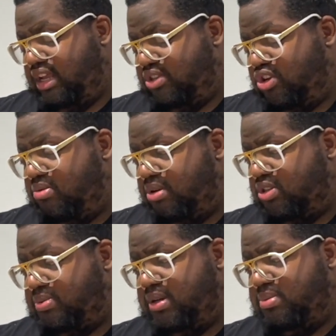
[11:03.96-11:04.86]
too
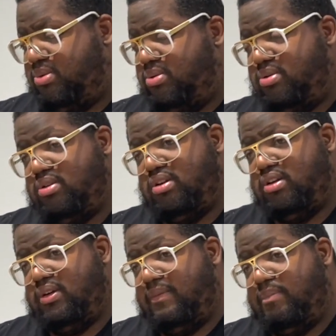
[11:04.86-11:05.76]
much people,
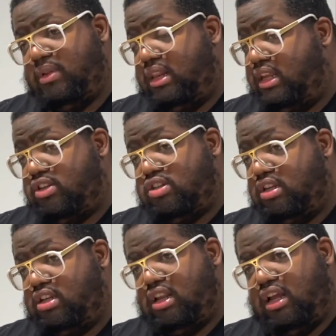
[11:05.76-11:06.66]

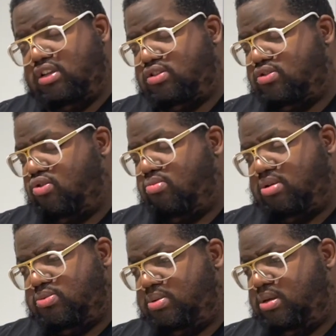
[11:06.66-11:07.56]
literally, like so
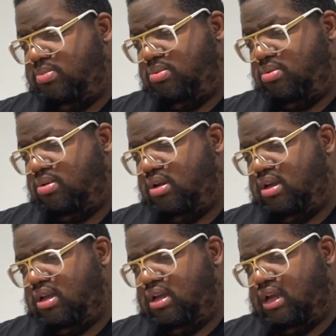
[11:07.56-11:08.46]
much people.
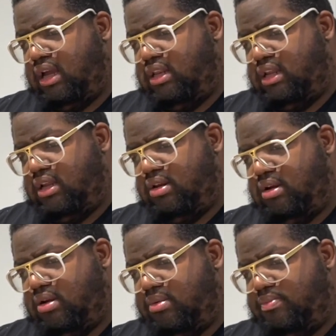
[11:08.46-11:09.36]
And then
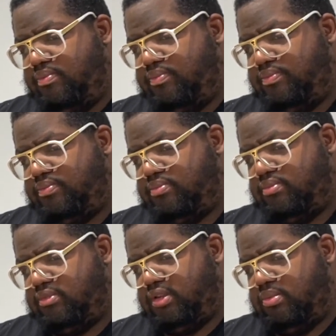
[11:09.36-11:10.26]

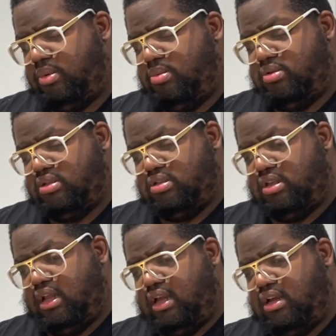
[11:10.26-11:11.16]
we was
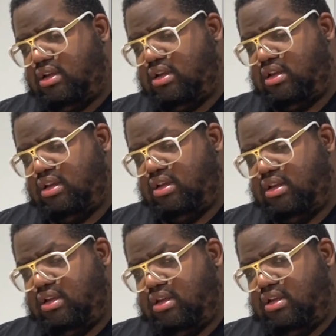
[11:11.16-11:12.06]
just like,
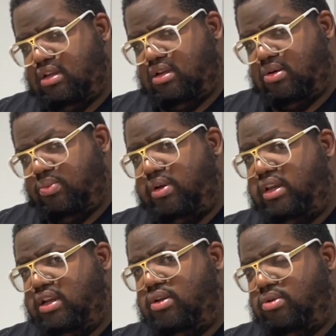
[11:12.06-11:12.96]
we
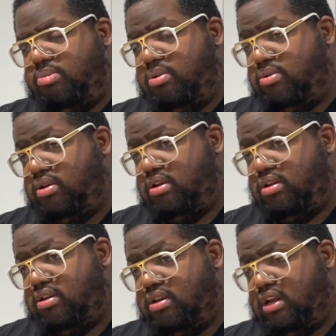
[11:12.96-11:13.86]
need a new building,
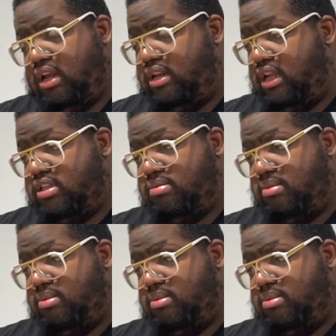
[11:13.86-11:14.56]
and that's